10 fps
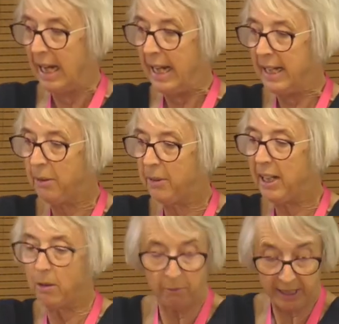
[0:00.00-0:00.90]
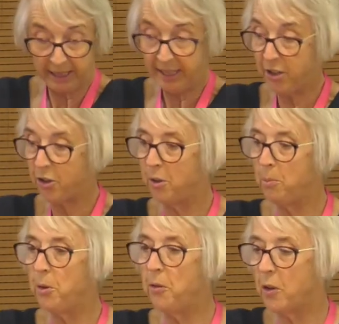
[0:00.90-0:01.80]
Anyway, we need to
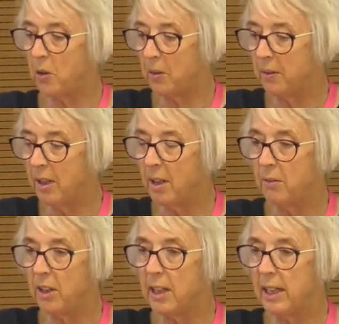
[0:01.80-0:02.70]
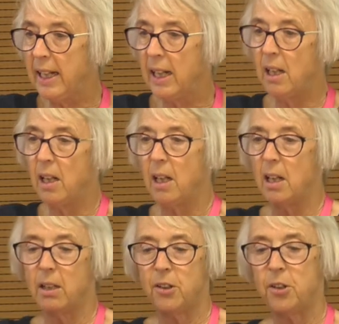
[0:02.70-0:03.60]
move on hurriedly
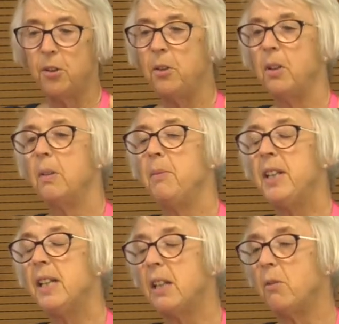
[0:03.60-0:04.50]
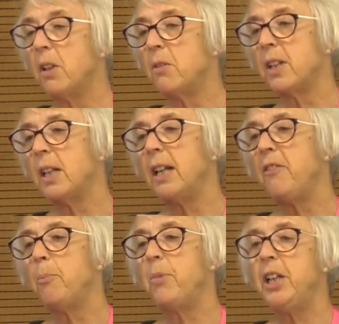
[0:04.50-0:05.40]
to Mrs. Sitwell's
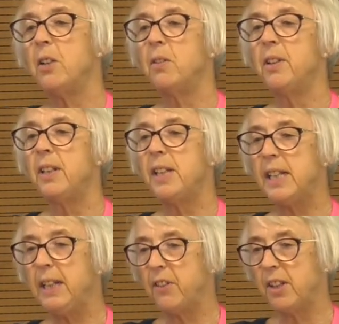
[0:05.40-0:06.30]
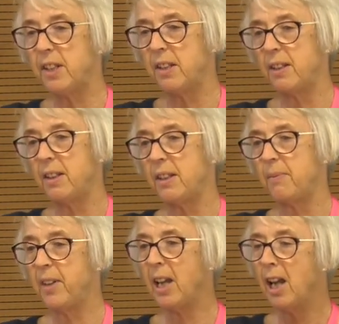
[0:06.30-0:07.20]
life beyond the Stevensons.
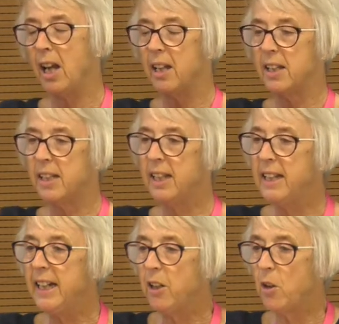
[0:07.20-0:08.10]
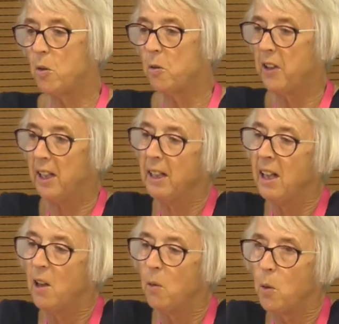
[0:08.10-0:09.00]
Sidney Colvin
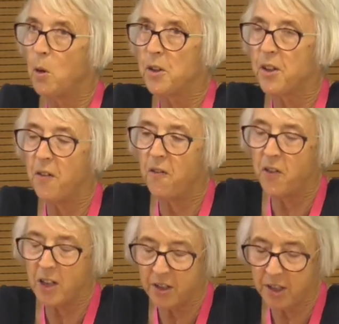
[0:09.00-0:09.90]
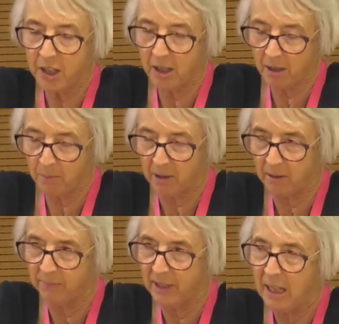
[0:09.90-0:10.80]
was the first comer.
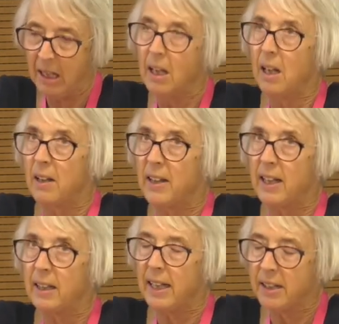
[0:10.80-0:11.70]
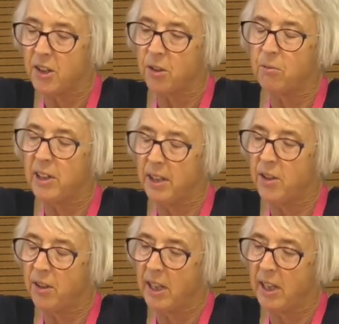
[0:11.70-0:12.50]
That letter written to